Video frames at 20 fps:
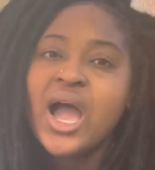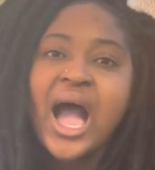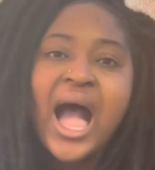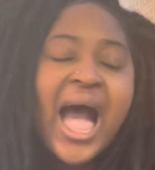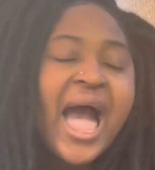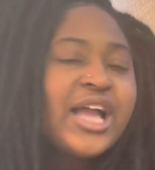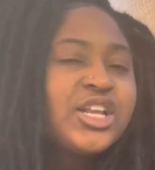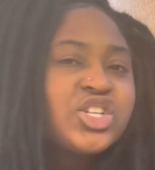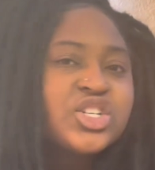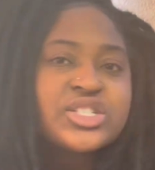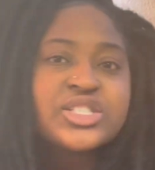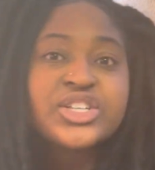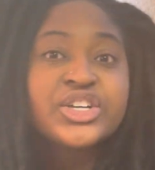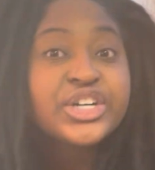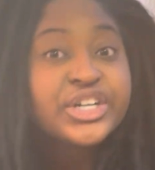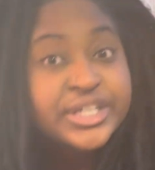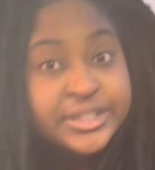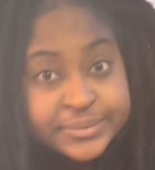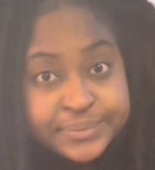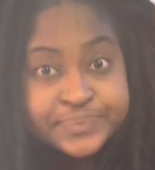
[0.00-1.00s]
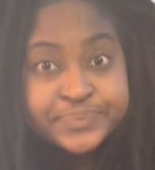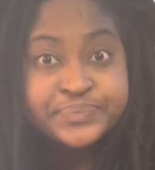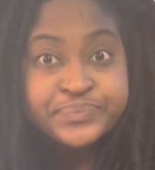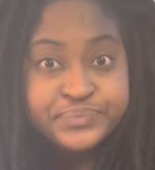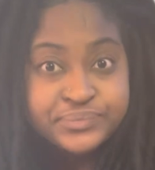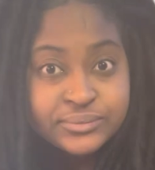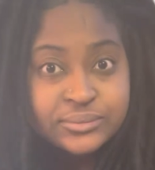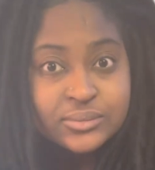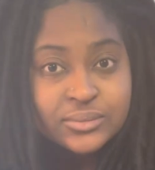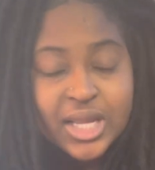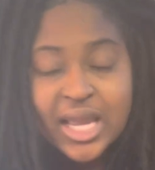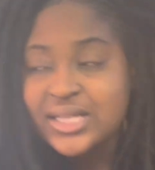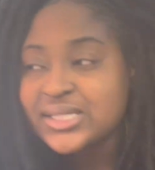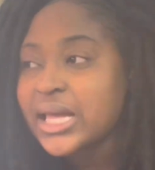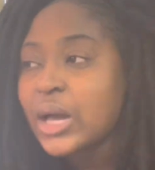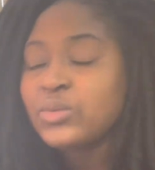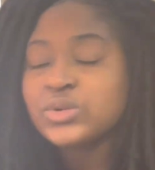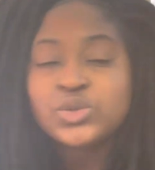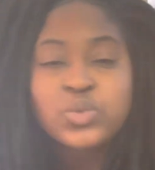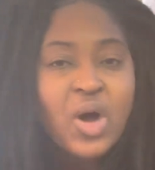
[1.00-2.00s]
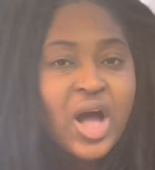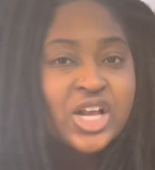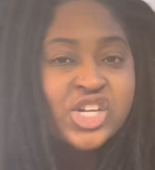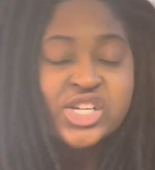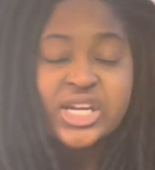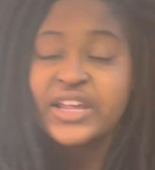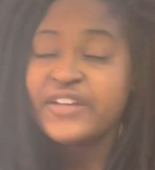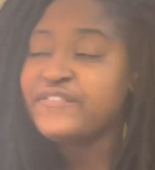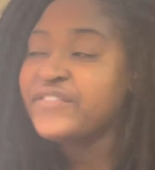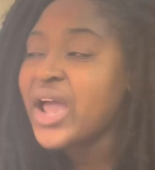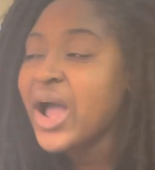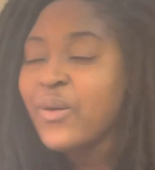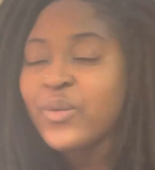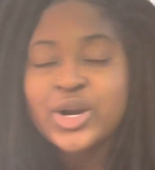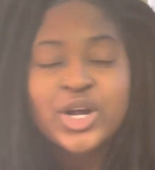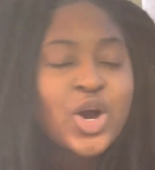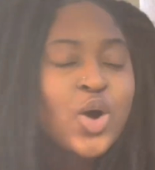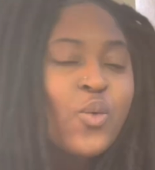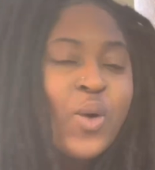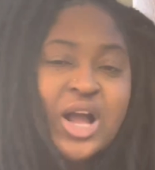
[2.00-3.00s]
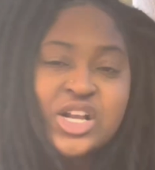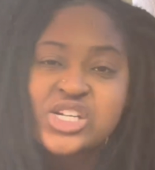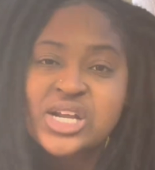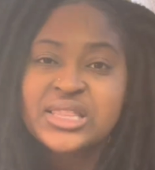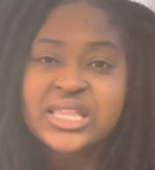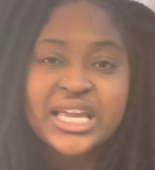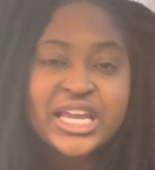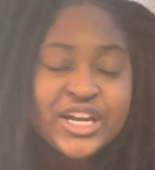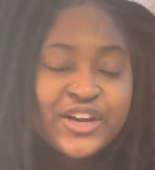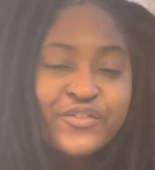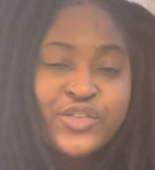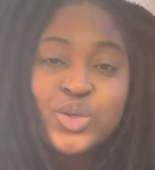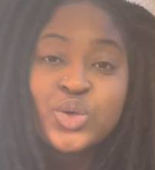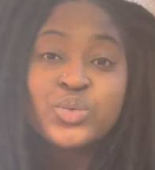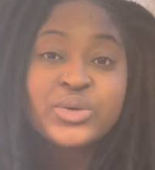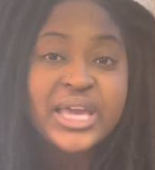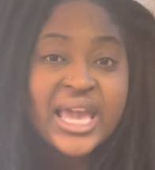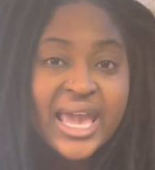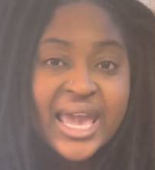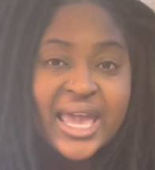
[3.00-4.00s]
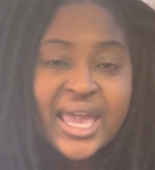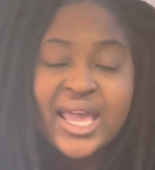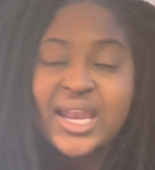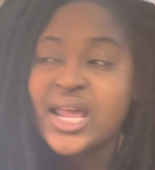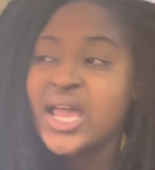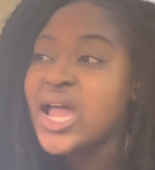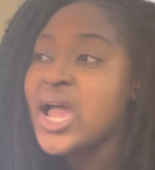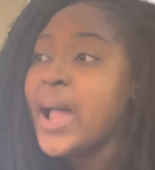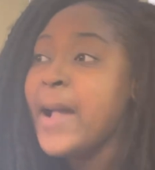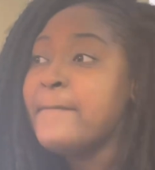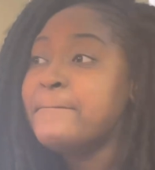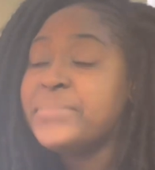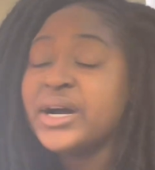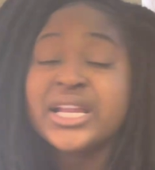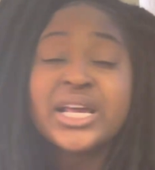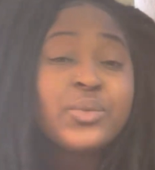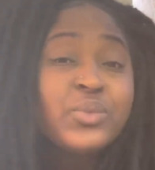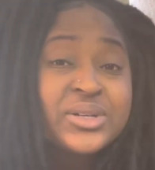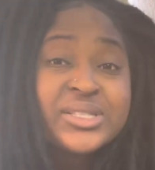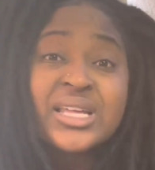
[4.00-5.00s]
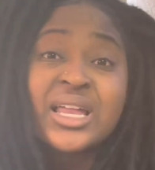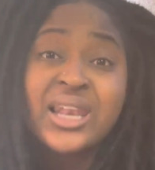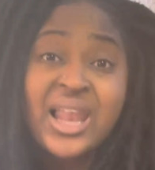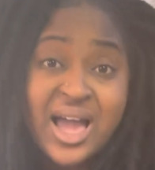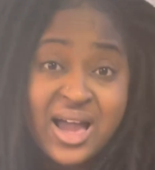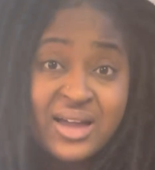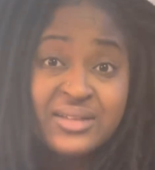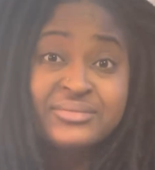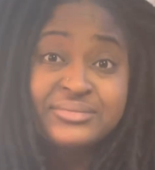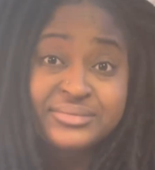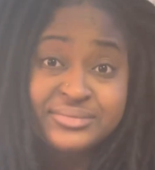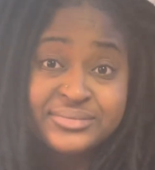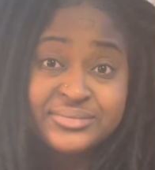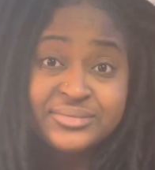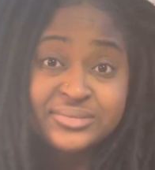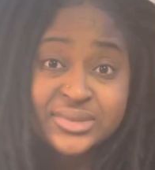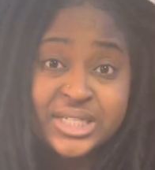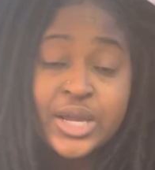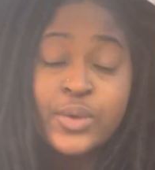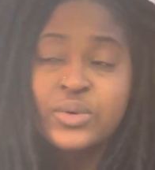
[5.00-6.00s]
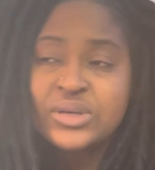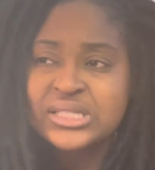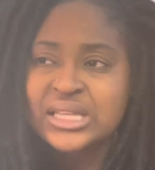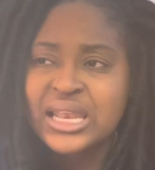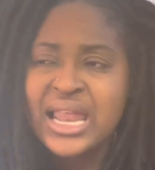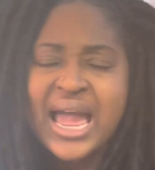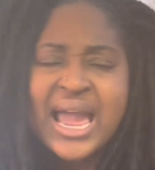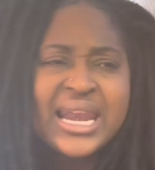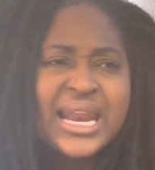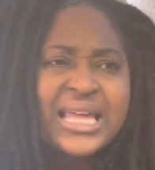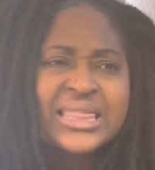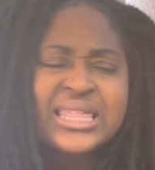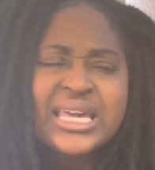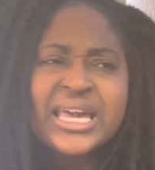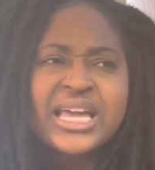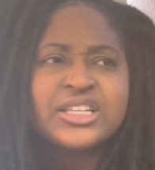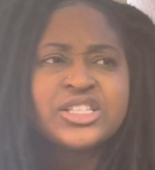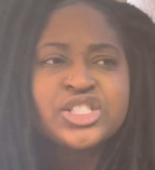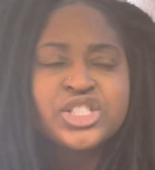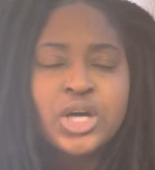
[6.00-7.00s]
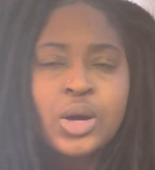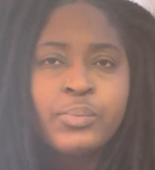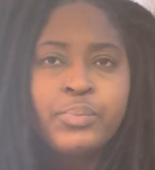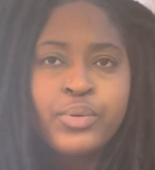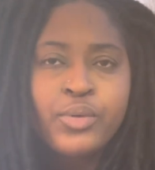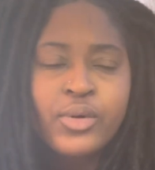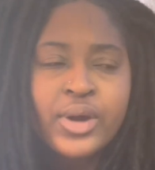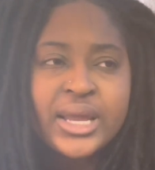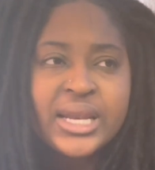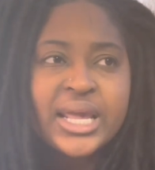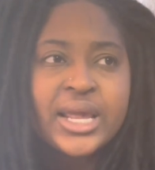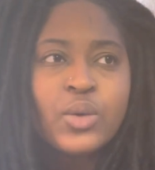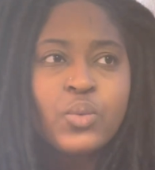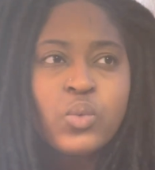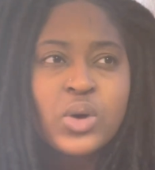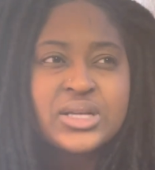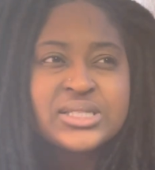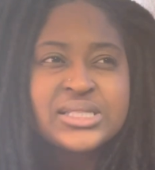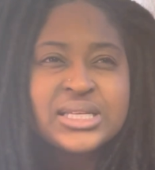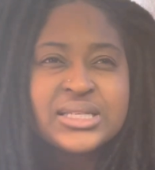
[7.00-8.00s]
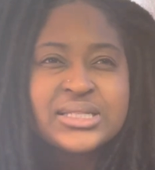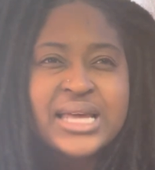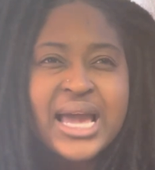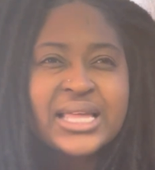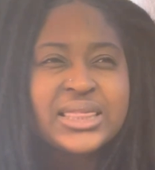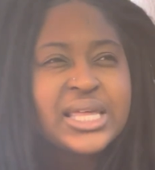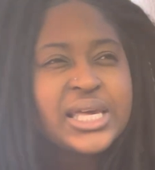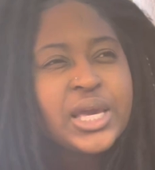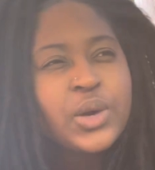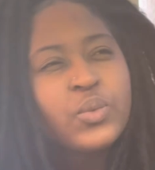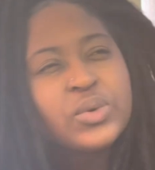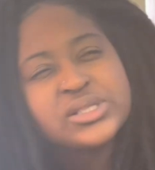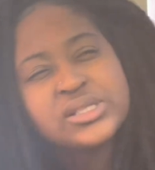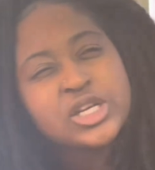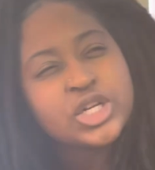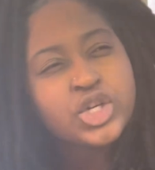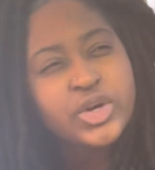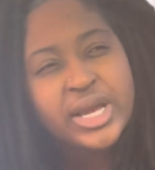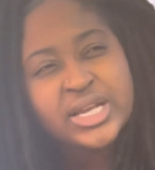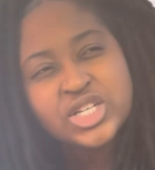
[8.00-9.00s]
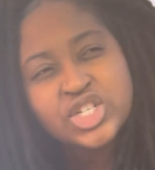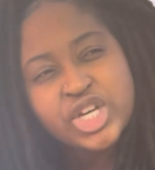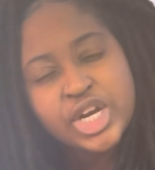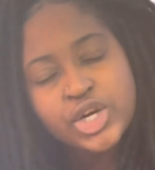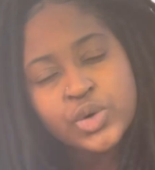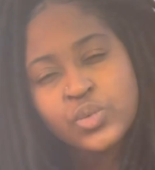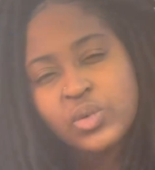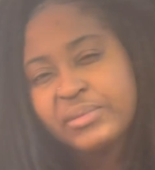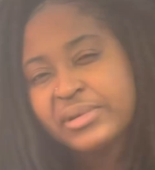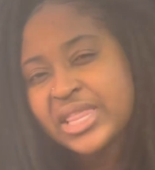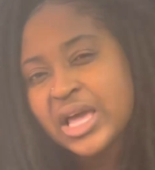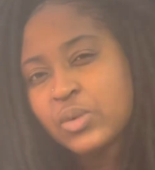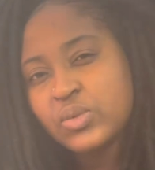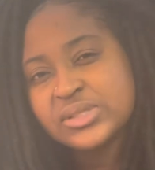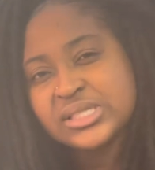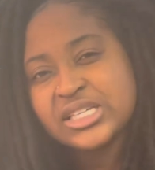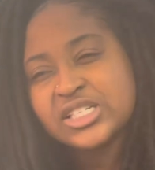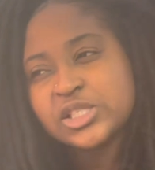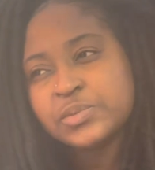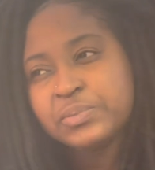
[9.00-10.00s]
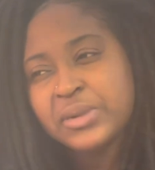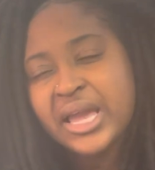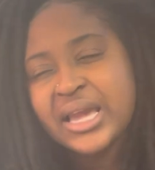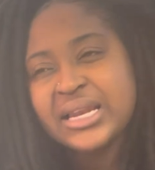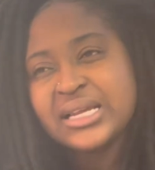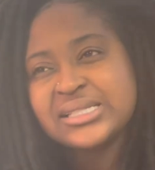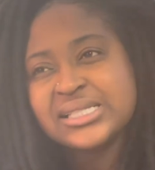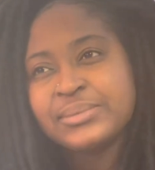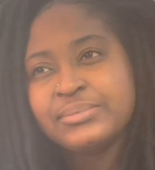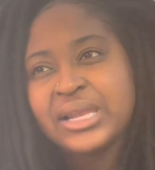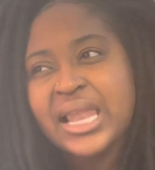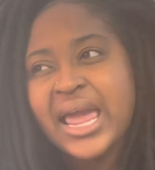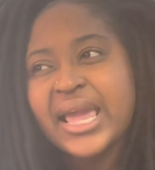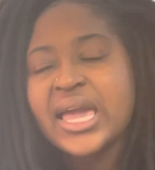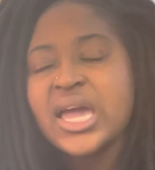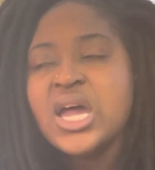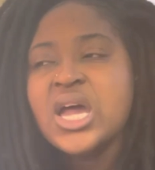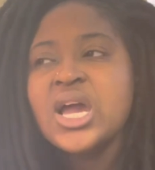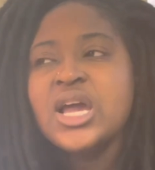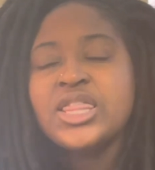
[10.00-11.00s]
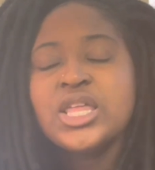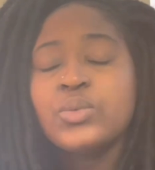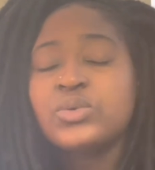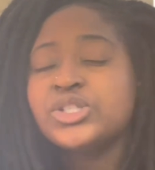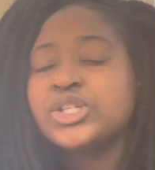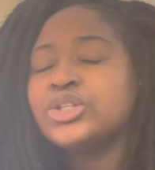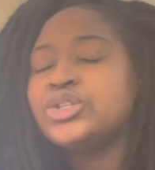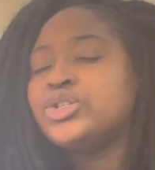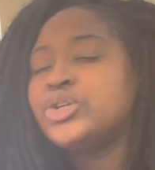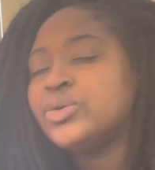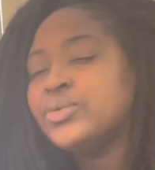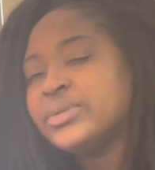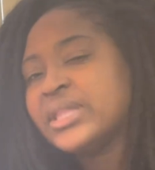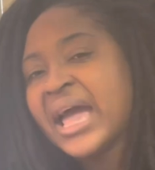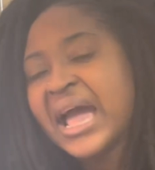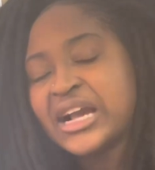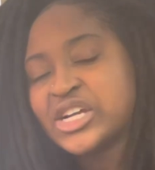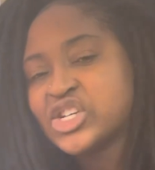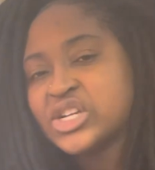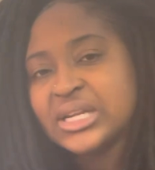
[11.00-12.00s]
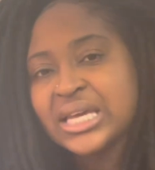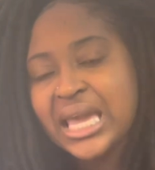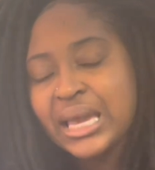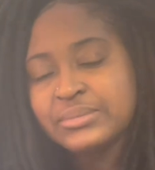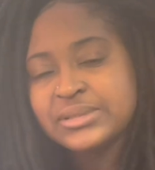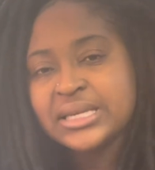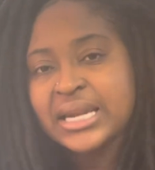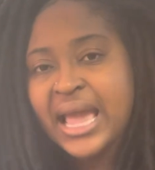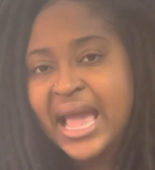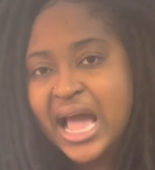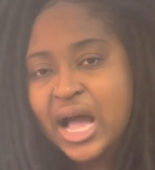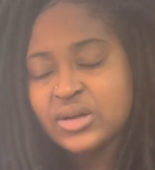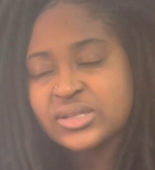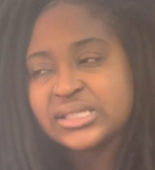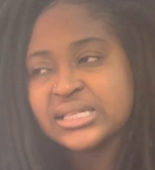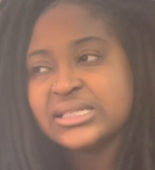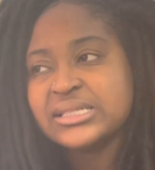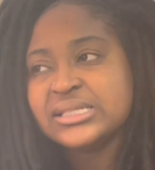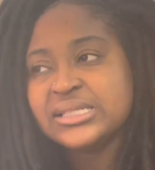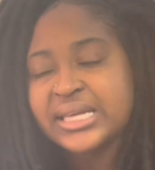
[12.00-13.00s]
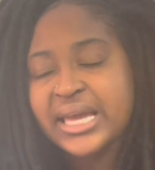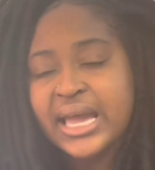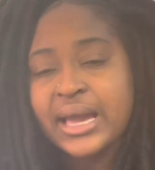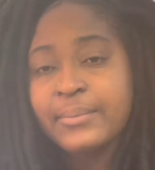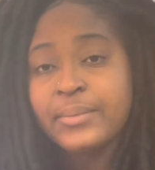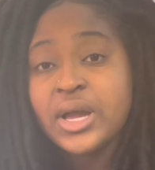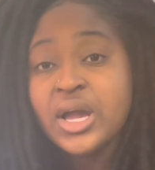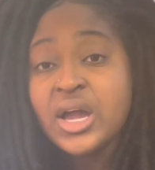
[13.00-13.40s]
I just couldn't, as I was watching it. If y'all want to go watch out the interview, you can, but it was a lot. It was a lot. And I think at some point it wasn't a transgender woman that was explained. It seemed like there was a dude that actually came to the house, and Sam